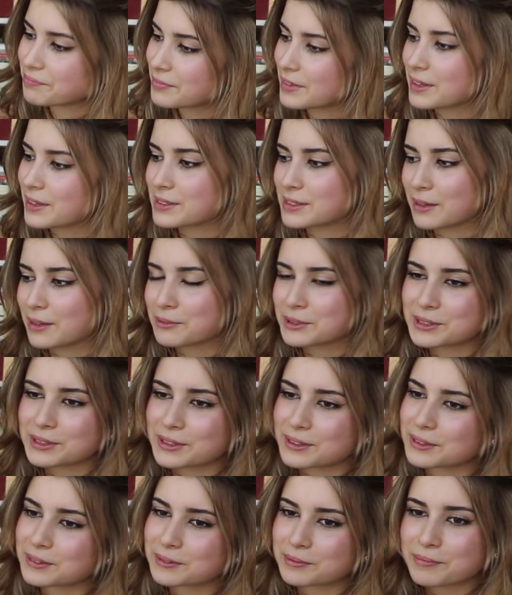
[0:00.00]
Yes, I'm
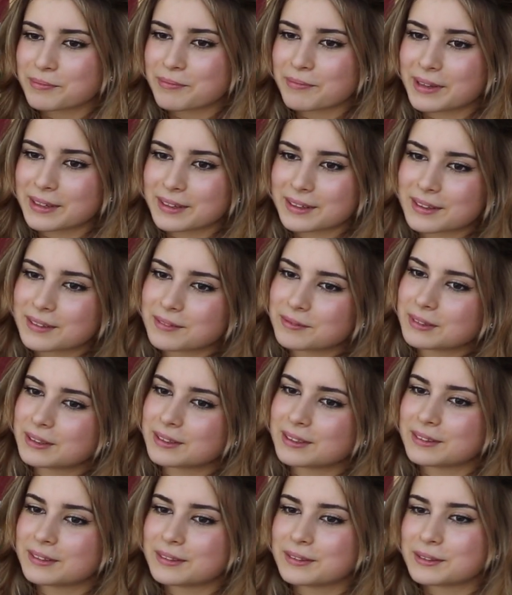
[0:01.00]
sure many
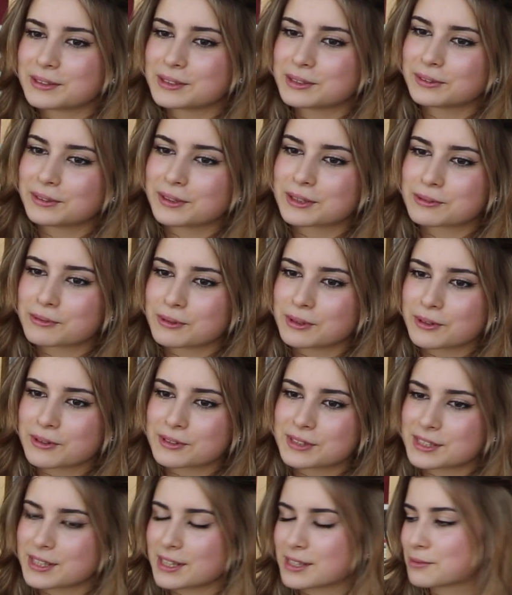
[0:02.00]
students will
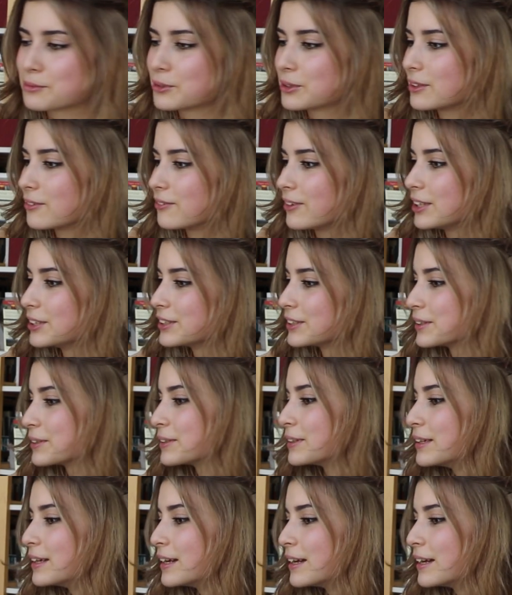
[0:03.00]
use this as motivation.